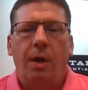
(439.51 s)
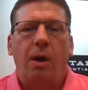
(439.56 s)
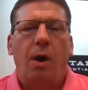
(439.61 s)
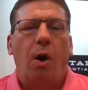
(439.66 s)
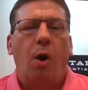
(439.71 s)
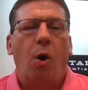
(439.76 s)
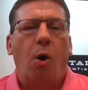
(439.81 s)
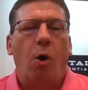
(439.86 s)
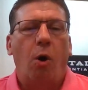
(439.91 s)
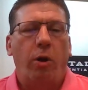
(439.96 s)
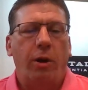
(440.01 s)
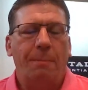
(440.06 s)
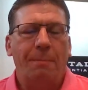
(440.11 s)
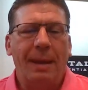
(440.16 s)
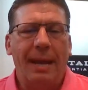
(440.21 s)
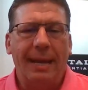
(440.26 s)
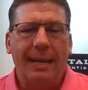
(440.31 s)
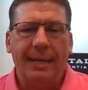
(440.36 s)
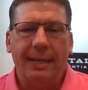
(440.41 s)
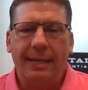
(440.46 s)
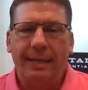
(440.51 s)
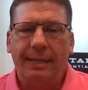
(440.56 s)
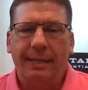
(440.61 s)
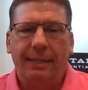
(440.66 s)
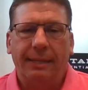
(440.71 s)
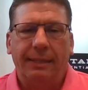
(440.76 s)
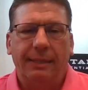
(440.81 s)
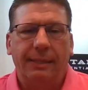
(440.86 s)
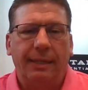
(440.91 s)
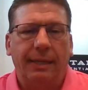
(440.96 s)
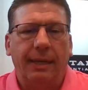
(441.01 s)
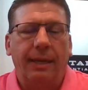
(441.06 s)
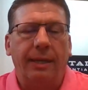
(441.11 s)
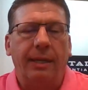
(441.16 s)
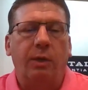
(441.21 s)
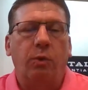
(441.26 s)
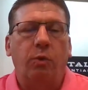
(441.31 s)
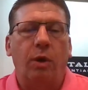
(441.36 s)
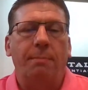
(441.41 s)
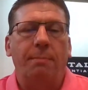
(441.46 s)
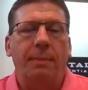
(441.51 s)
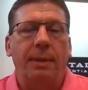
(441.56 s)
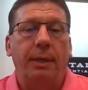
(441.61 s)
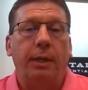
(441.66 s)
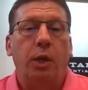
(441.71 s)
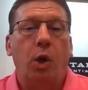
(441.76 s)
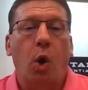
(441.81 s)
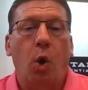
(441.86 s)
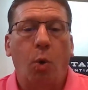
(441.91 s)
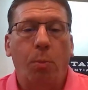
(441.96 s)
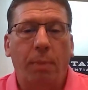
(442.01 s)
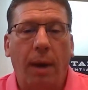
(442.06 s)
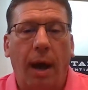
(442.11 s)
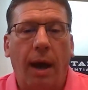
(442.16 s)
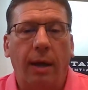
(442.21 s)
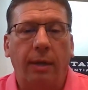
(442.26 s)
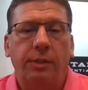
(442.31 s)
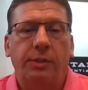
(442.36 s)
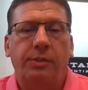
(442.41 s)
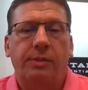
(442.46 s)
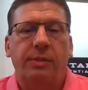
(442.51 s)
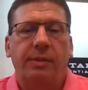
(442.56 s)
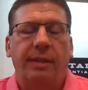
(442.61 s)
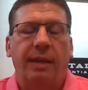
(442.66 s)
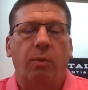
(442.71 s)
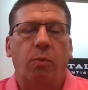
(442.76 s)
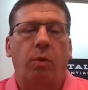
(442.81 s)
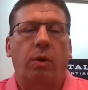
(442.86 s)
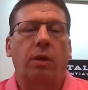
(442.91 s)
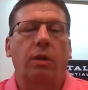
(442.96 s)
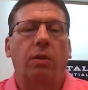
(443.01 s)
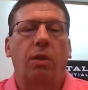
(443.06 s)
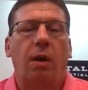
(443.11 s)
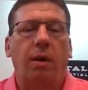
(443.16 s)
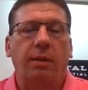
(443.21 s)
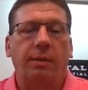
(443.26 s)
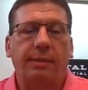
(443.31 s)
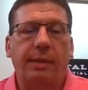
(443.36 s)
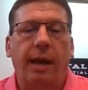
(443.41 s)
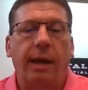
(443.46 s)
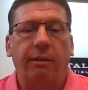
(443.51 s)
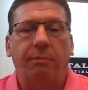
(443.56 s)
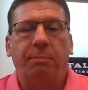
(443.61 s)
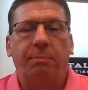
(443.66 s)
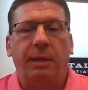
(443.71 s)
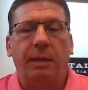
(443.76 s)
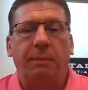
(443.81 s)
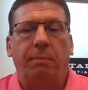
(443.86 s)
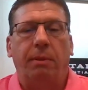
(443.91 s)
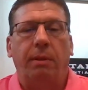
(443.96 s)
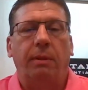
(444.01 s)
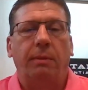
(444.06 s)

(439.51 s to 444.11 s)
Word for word: automated equipment, cobots that work alongside of people